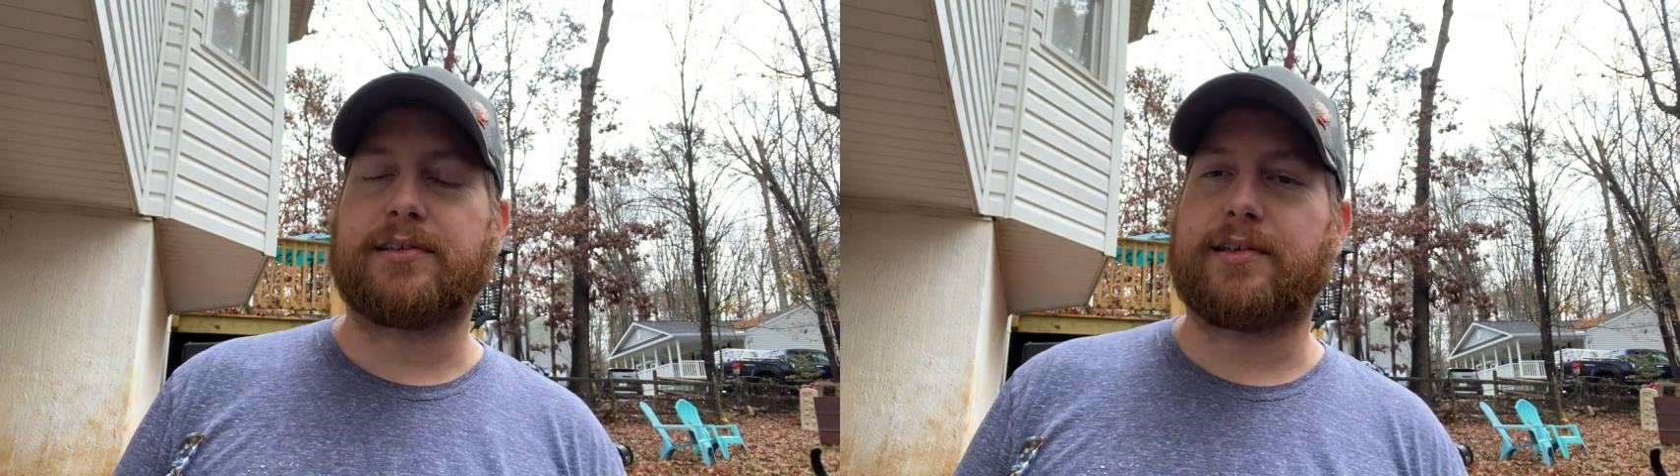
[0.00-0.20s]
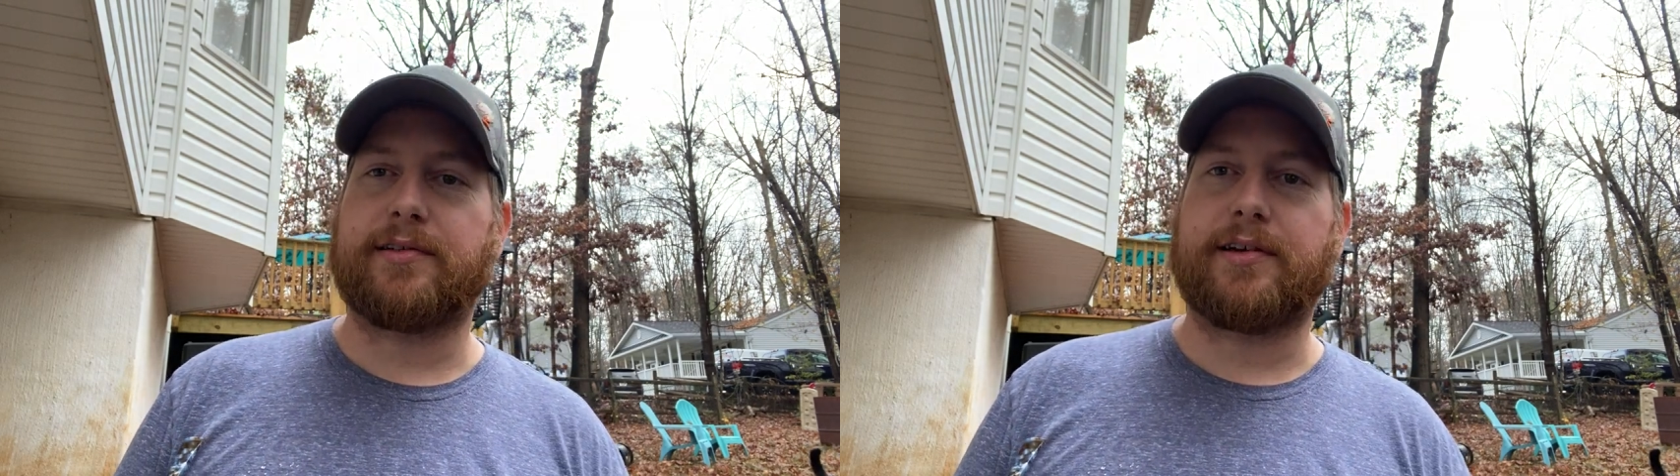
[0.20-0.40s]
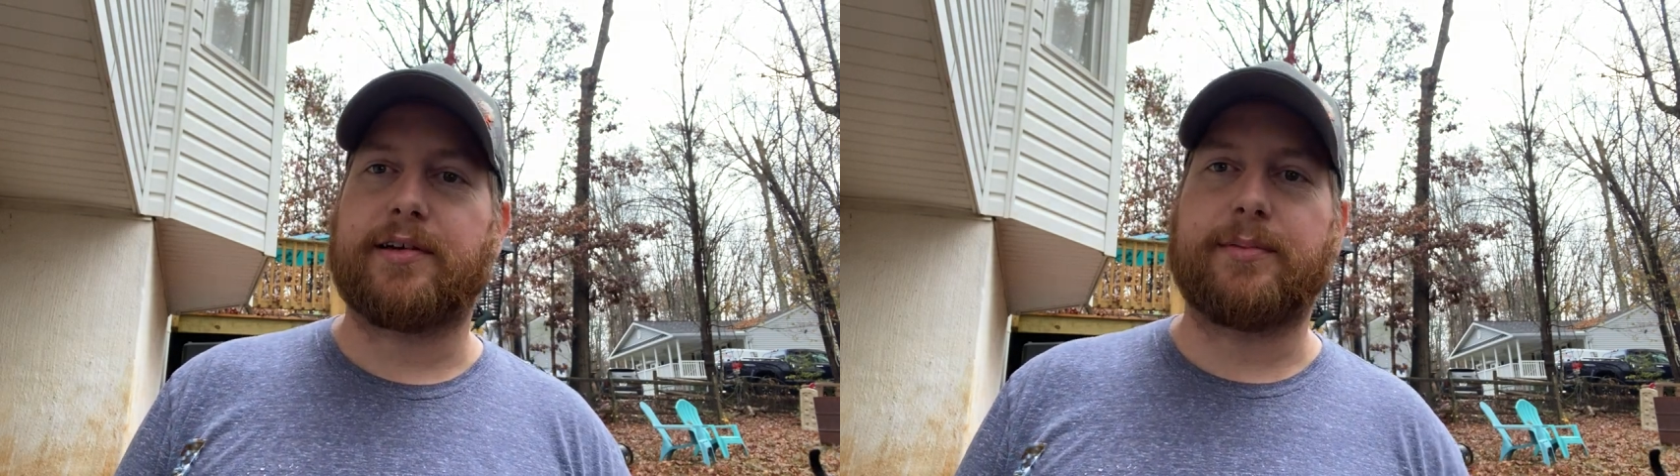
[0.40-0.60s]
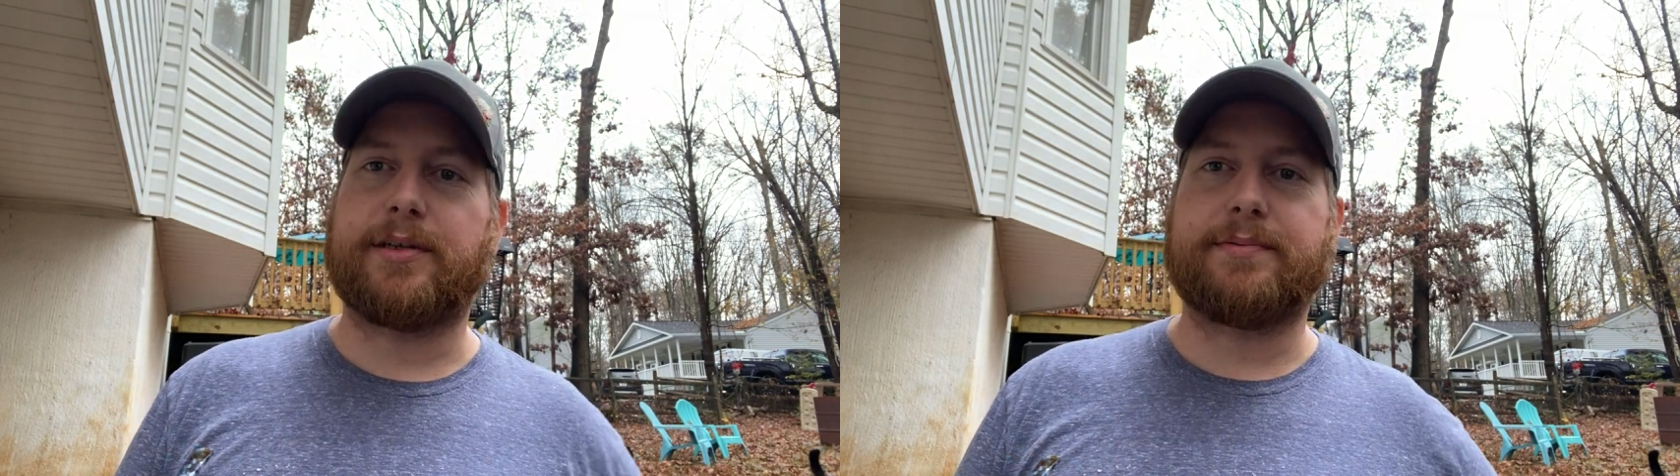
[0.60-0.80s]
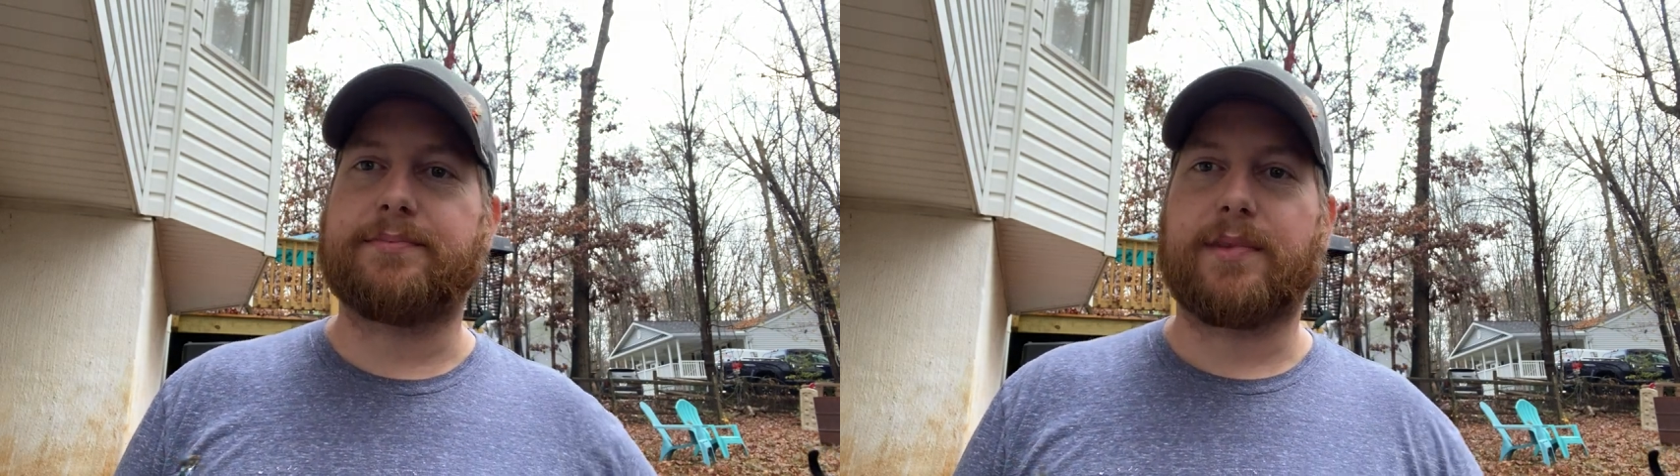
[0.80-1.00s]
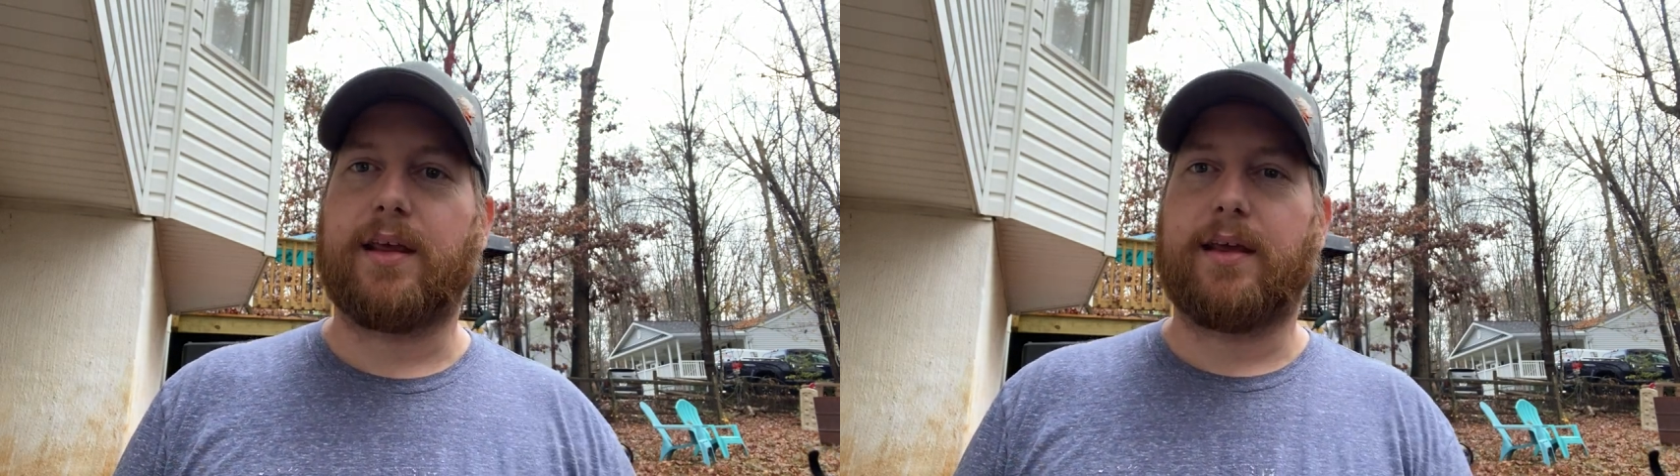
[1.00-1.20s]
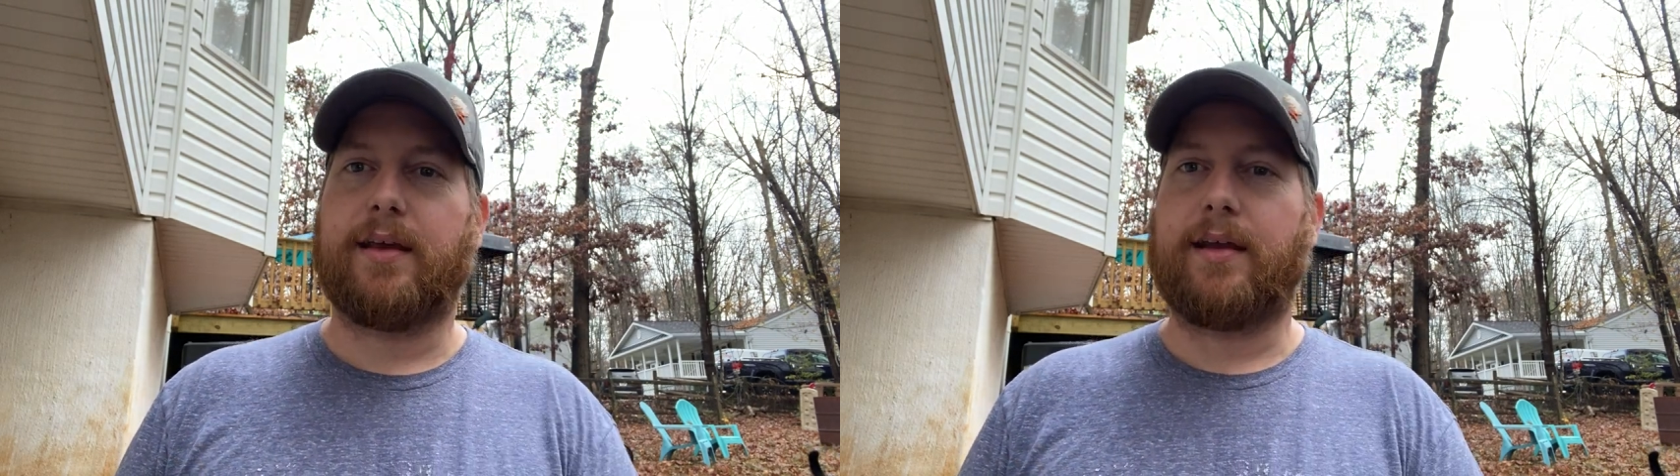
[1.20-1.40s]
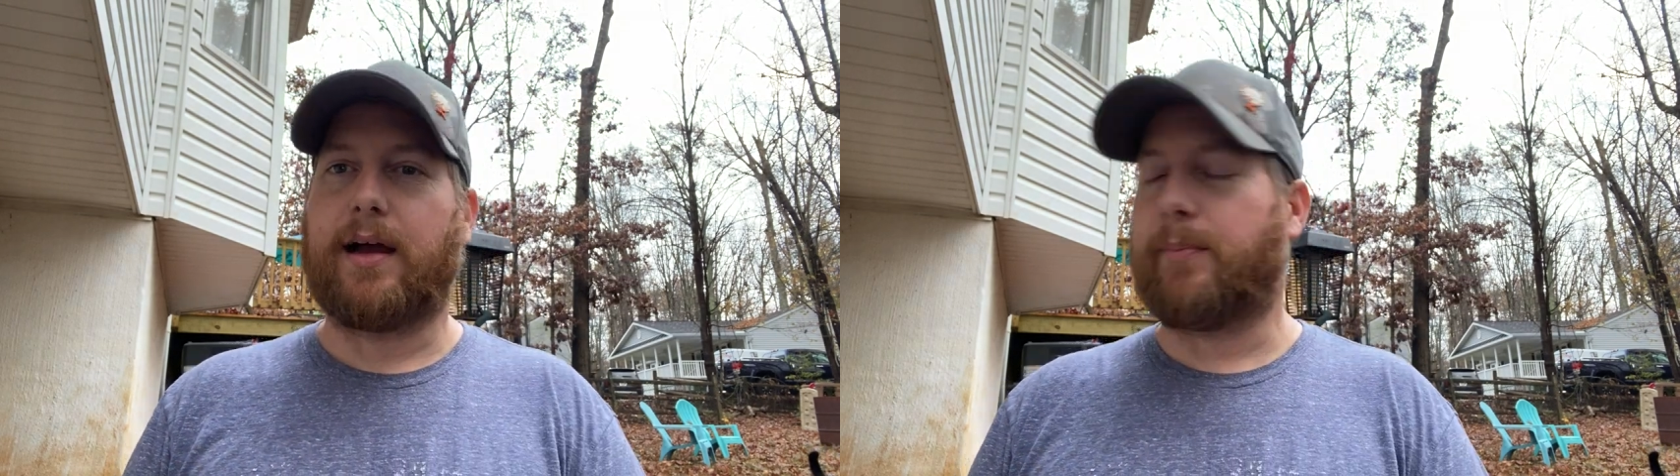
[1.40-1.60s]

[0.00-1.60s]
here and there, but I'm